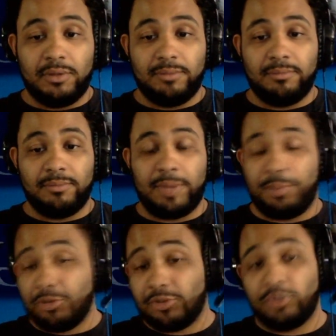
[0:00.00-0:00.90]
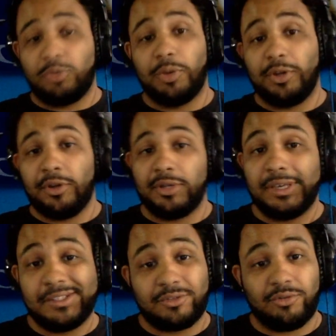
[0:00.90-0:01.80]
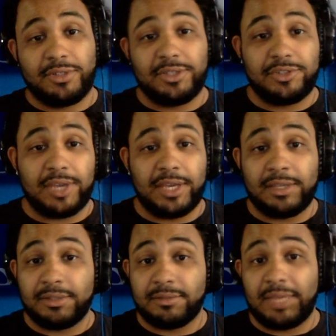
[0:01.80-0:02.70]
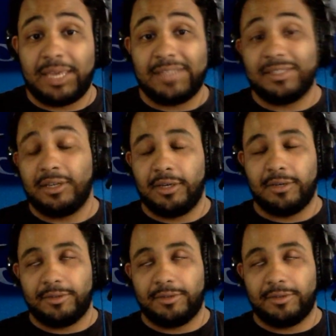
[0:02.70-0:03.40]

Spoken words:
my personal Twitter, it's Chrissy J. It's